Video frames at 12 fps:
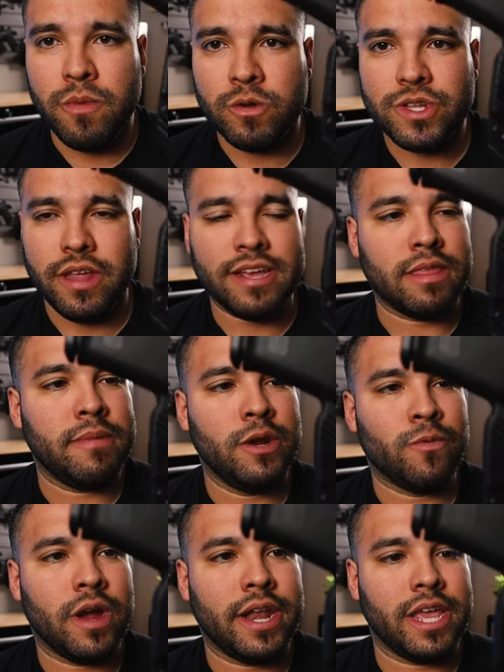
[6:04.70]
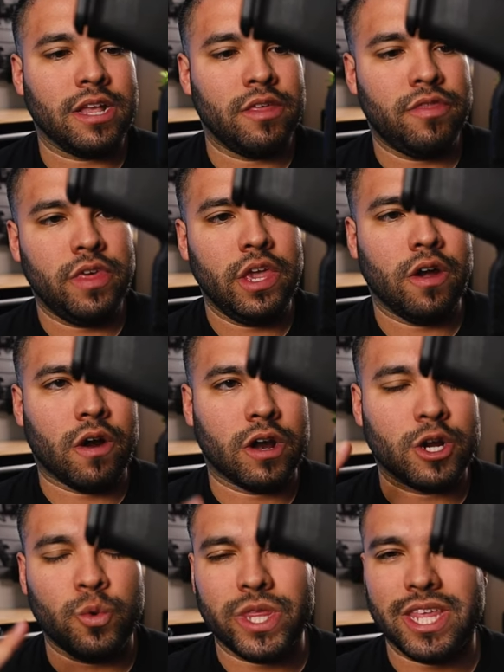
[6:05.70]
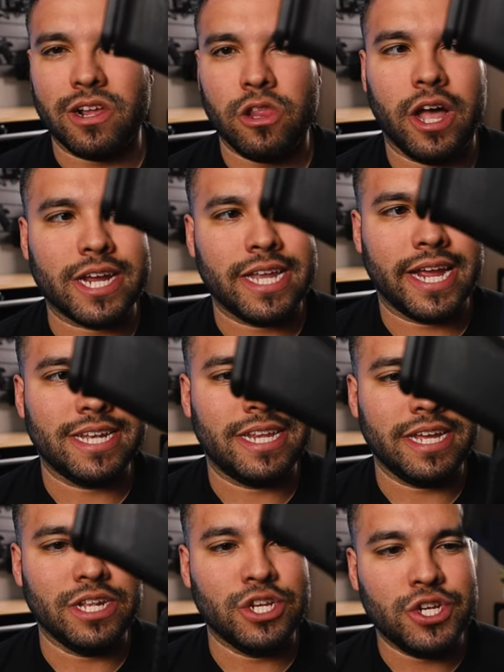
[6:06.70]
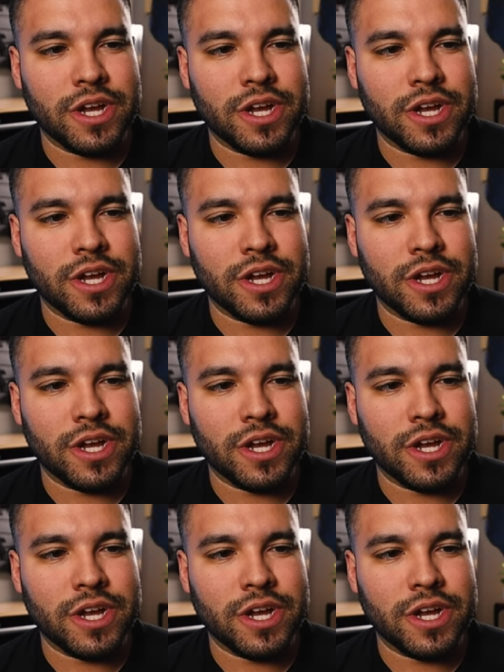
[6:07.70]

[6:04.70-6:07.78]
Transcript: most likely be running the ARC with the Glock 19